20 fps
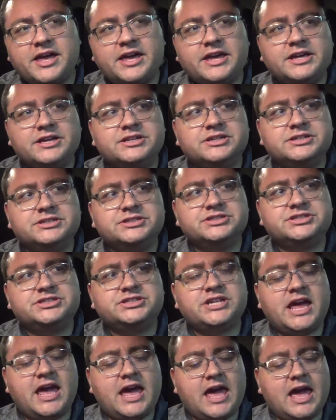
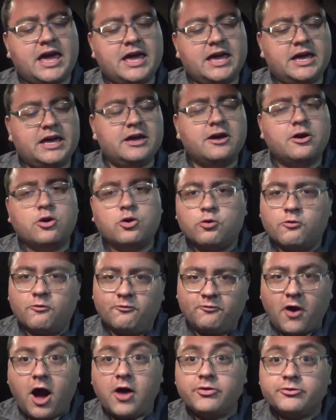is a
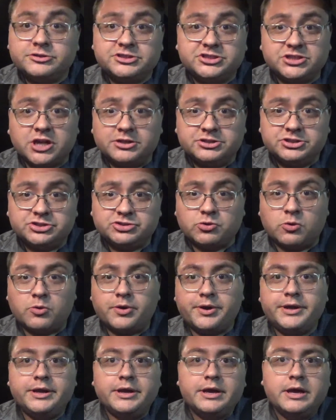father-son
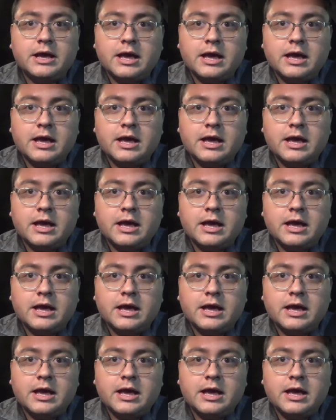story